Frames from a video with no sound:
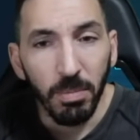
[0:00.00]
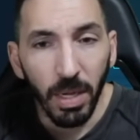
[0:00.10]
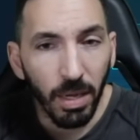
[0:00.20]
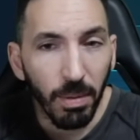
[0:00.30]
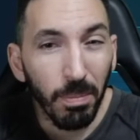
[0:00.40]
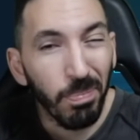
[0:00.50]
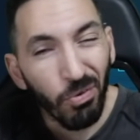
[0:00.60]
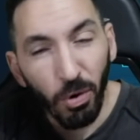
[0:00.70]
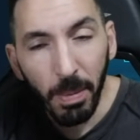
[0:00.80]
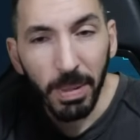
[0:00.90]
Um,
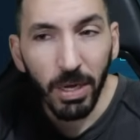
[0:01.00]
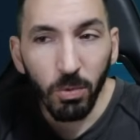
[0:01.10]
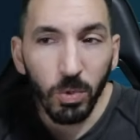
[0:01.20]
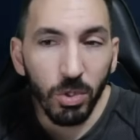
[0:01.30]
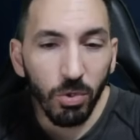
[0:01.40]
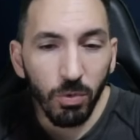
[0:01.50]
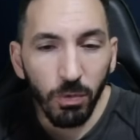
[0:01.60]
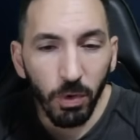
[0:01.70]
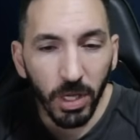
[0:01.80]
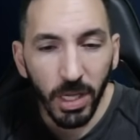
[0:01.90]
probably I would do
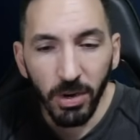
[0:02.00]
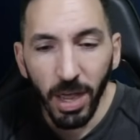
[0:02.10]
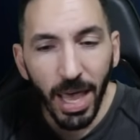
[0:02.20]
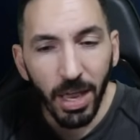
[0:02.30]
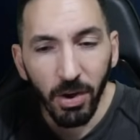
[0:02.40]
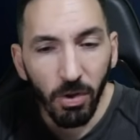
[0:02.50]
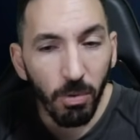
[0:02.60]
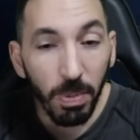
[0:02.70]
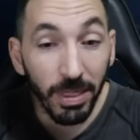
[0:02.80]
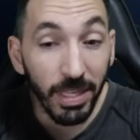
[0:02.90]
for Kira, I don't know.
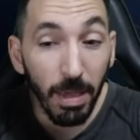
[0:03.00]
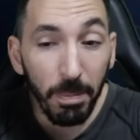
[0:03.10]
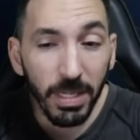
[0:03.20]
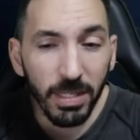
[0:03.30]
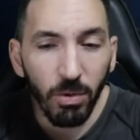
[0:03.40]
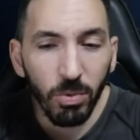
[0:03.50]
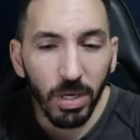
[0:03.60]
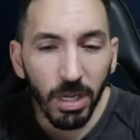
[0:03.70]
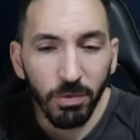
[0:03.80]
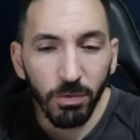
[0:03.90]
But the epics, I would
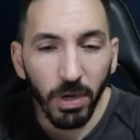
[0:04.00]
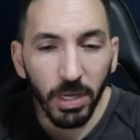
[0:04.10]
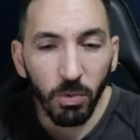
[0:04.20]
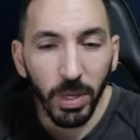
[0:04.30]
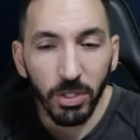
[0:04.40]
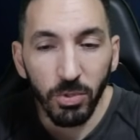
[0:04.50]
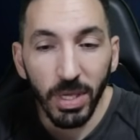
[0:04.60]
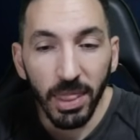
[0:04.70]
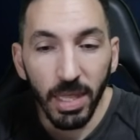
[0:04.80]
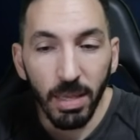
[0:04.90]
love to find a way to
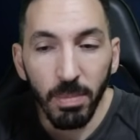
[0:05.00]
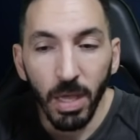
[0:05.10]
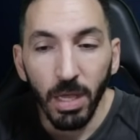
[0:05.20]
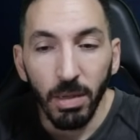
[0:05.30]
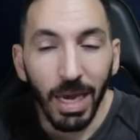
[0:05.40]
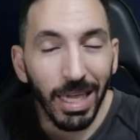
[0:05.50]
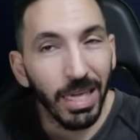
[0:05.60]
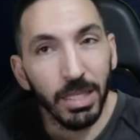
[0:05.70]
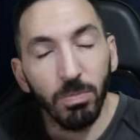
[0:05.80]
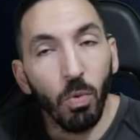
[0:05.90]
get them. Like,
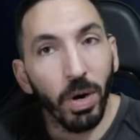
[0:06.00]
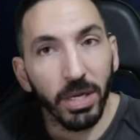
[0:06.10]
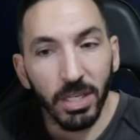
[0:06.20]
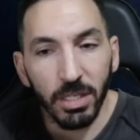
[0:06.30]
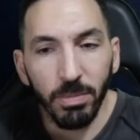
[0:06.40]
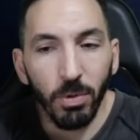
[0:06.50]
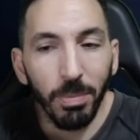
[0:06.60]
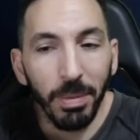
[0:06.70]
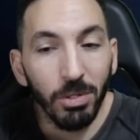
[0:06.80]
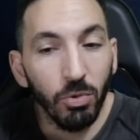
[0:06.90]
it's more accessible.
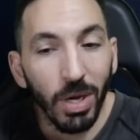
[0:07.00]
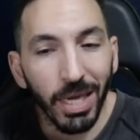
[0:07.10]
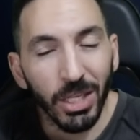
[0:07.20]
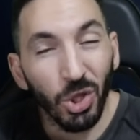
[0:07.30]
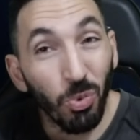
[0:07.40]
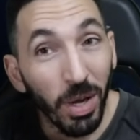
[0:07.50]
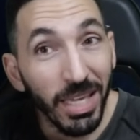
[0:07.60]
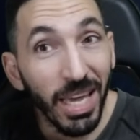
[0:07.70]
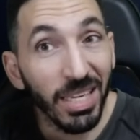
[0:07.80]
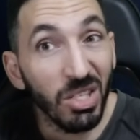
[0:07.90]
Maybe do like a
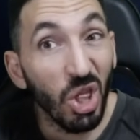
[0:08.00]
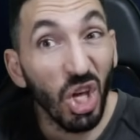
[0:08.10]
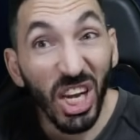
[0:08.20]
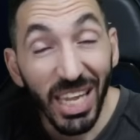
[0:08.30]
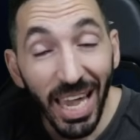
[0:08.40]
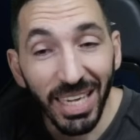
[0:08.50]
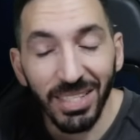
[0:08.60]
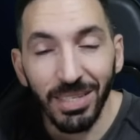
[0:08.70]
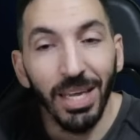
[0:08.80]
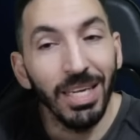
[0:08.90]
twenty X, thirty
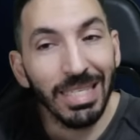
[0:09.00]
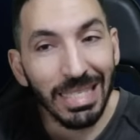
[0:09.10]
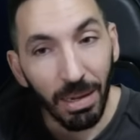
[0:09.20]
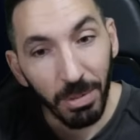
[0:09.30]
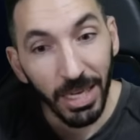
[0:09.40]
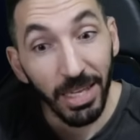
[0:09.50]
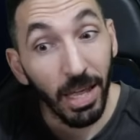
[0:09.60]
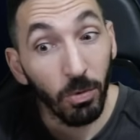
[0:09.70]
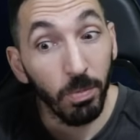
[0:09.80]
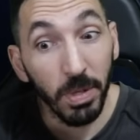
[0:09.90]
X summoning.
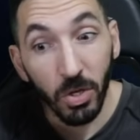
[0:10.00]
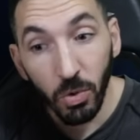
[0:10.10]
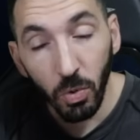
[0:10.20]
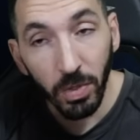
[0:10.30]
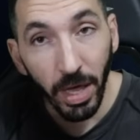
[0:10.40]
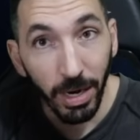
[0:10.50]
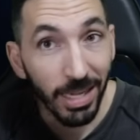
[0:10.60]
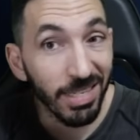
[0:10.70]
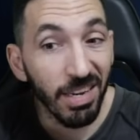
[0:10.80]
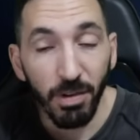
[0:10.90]
That would be cool. That
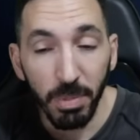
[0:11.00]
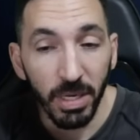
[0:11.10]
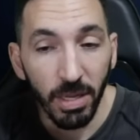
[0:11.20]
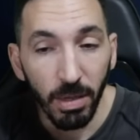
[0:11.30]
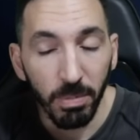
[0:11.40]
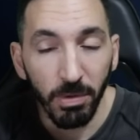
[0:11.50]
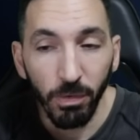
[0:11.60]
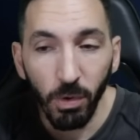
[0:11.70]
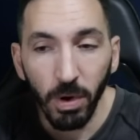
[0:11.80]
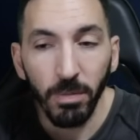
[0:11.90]
has never been done
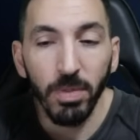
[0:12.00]
before.